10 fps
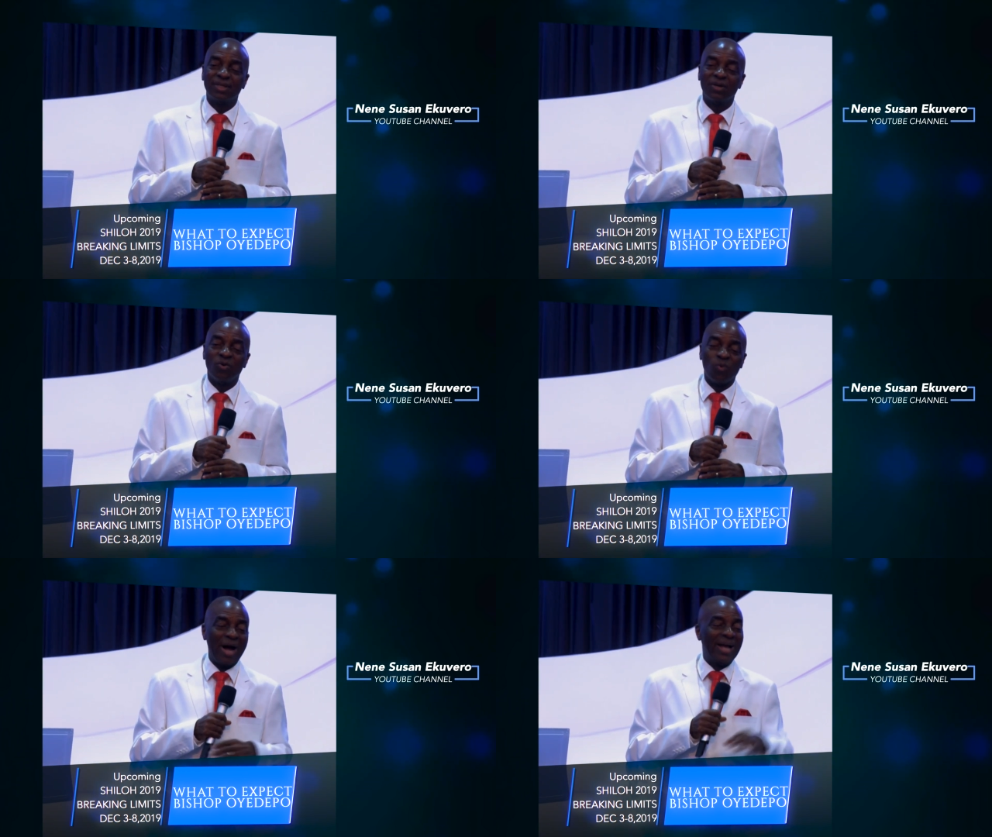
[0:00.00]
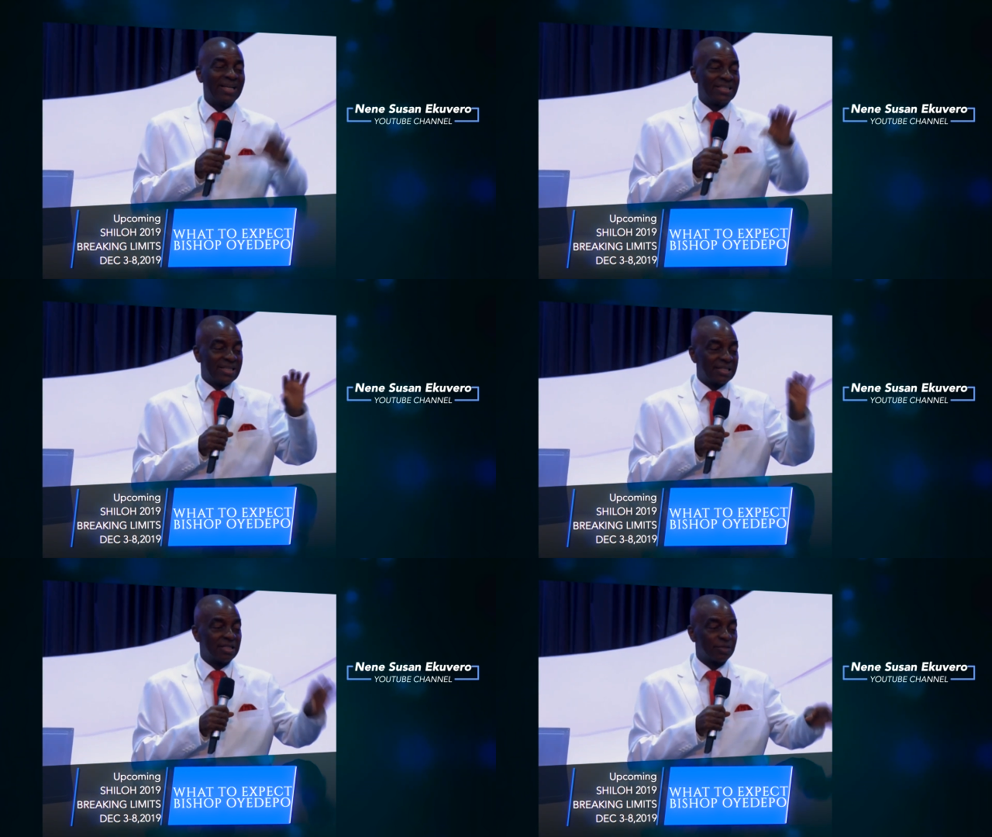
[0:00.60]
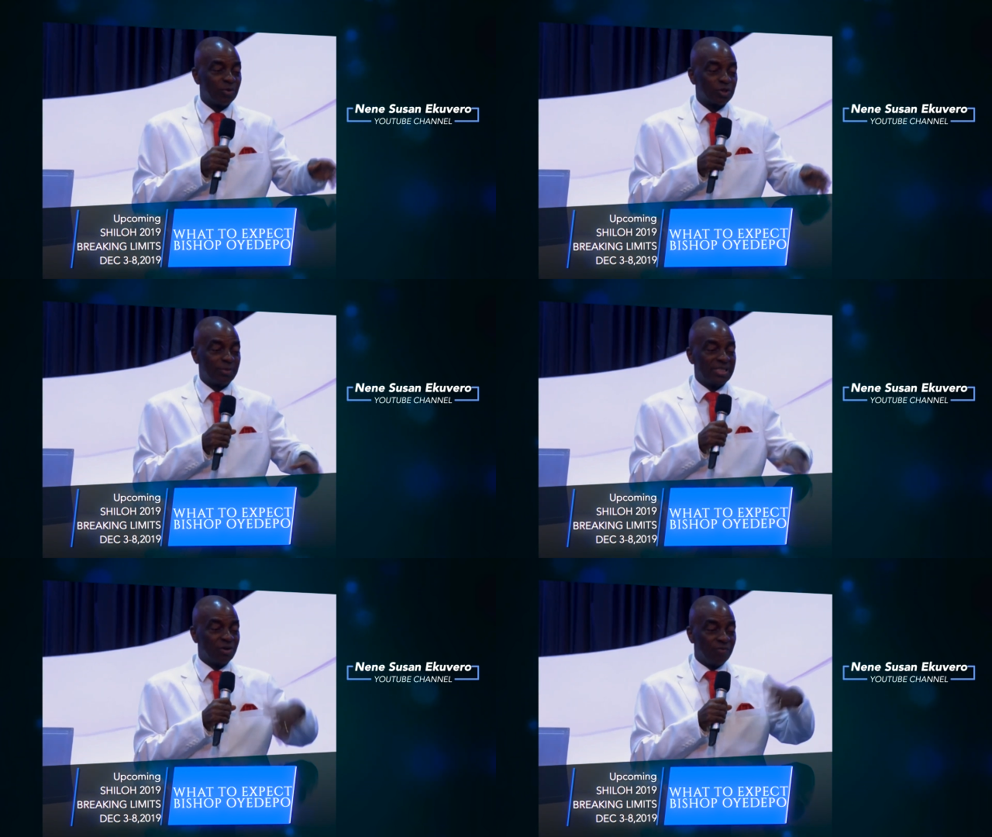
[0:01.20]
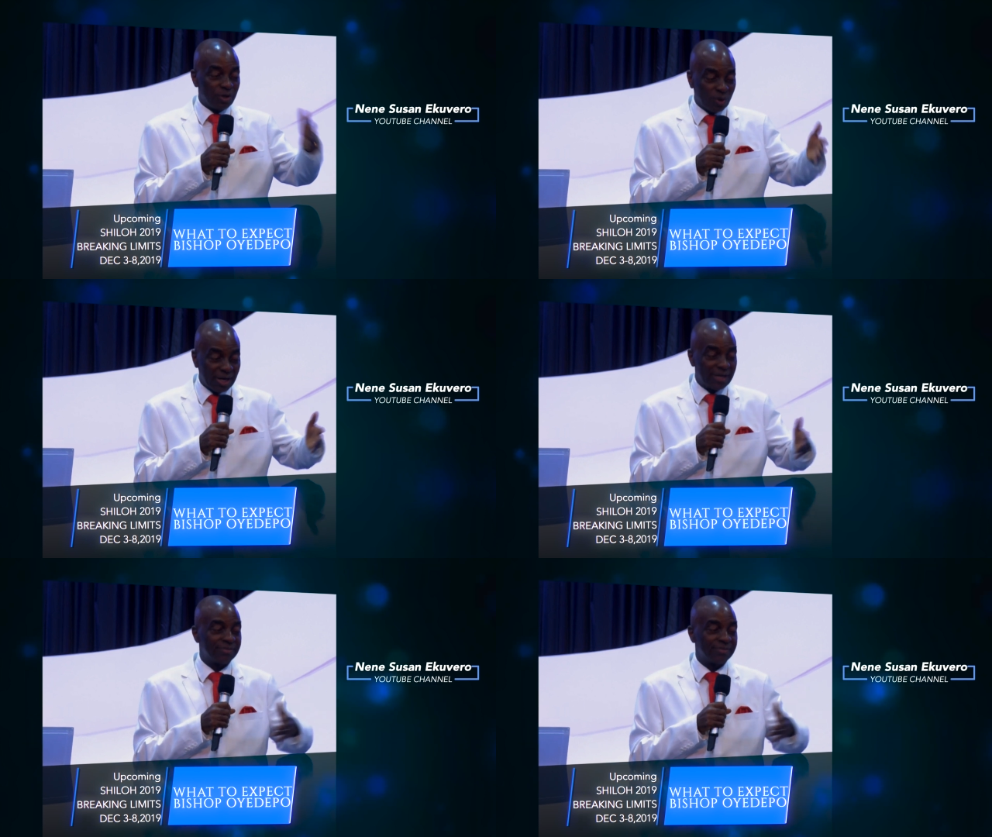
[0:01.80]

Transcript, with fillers: while he takes responsibility over your life.